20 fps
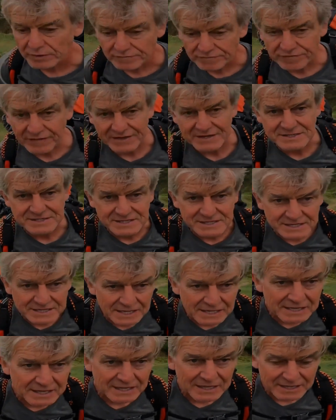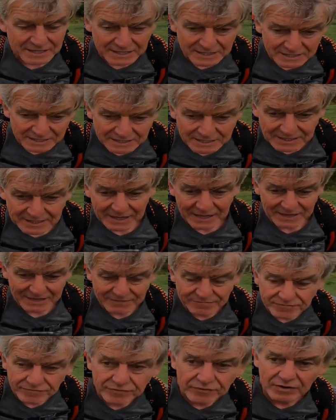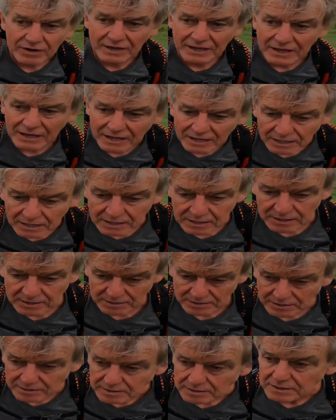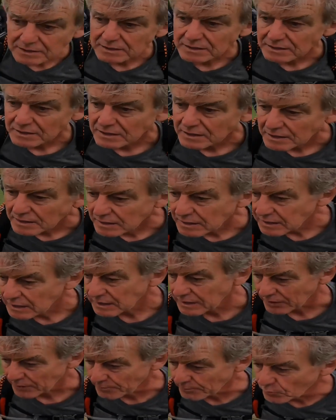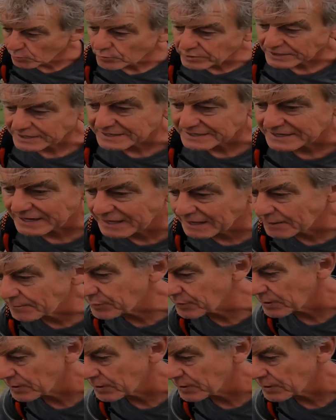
fancied getting in for a little morning dip.